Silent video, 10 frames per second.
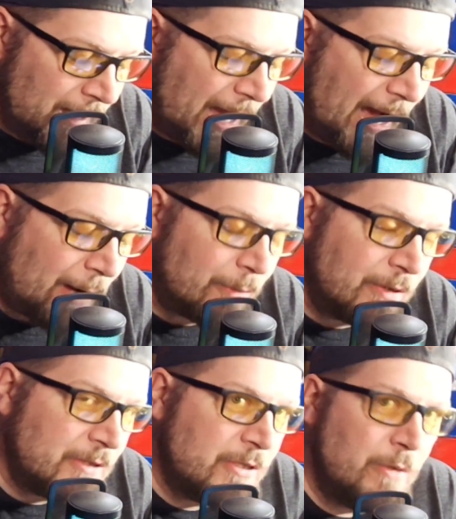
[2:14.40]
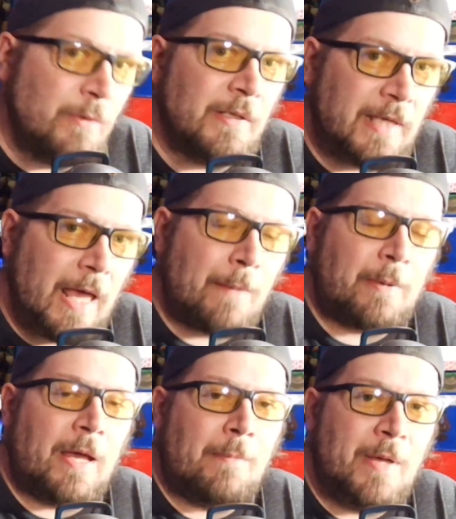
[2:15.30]
out of the two, the
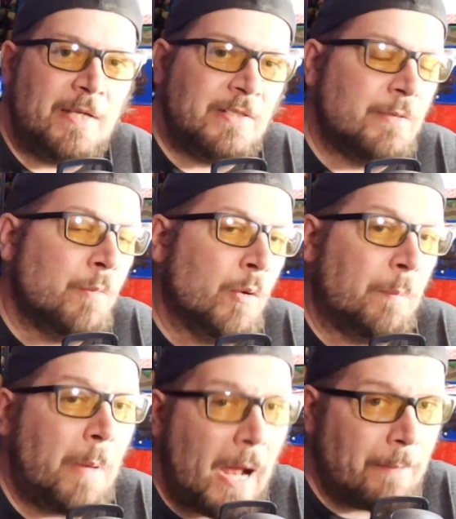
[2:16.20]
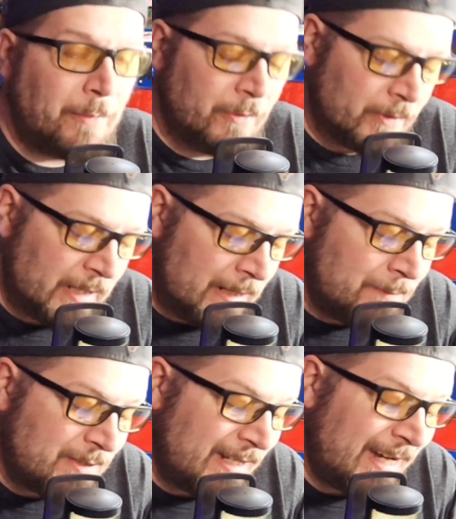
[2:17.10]
Capcom has the more popular
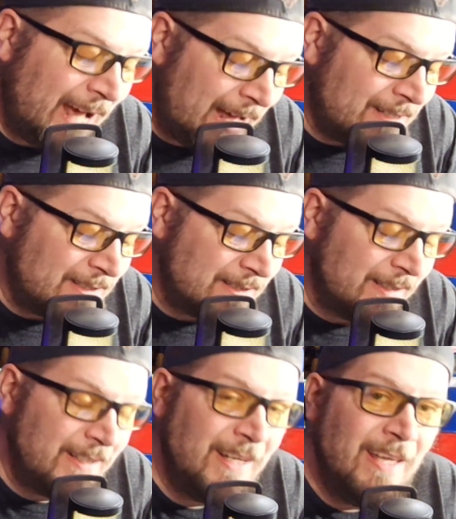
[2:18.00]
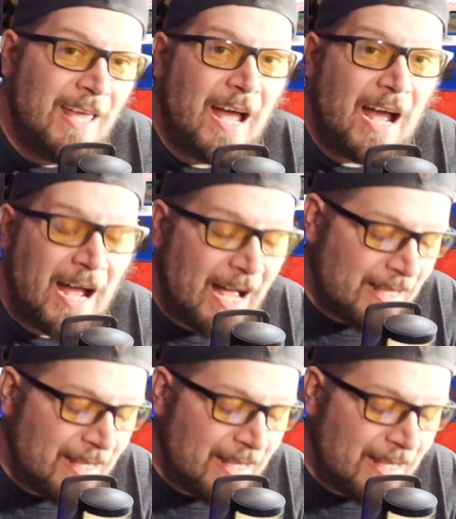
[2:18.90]
games. And honestly, I